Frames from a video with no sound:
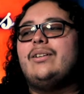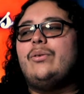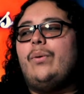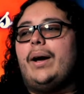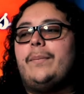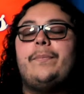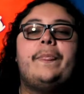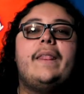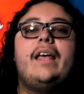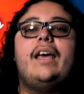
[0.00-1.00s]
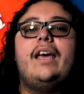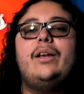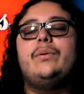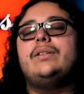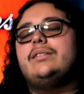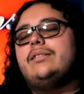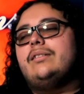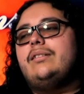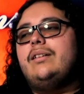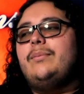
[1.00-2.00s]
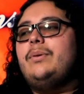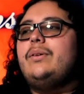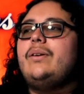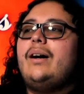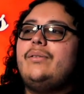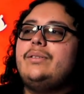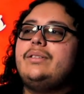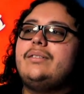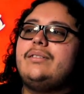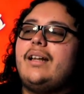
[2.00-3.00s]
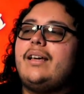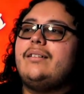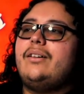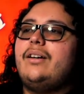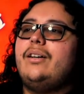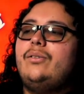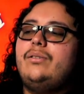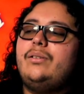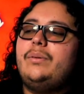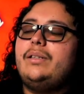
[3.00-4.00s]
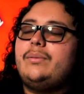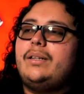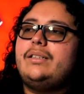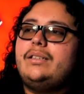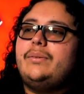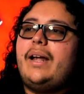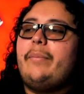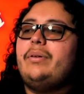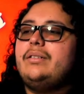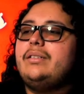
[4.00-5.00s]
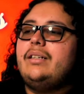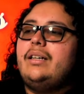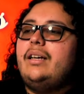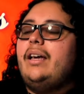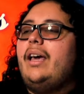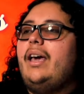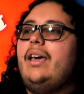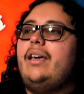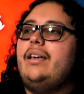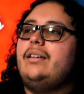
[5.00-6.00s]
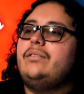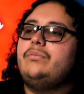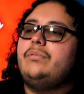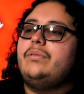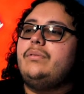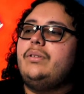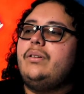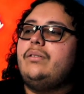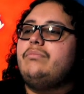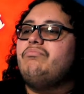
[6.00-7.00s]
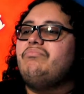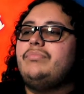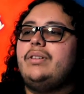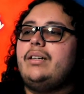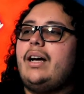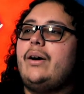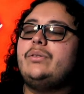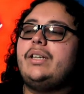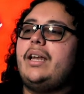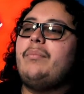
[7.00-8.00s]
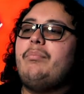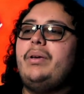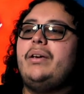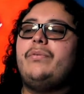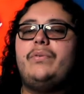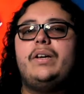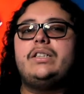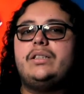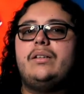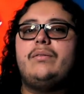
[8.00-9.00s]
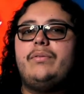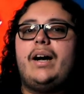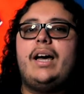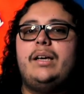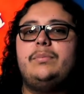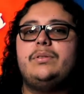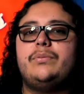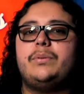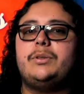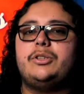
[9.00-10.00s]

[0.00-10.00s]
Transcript: why? Anyways, Dumbo, I was like, all right, cool. You know what? Let's watch it. See what happens. And I was getting Big Fish vibes from the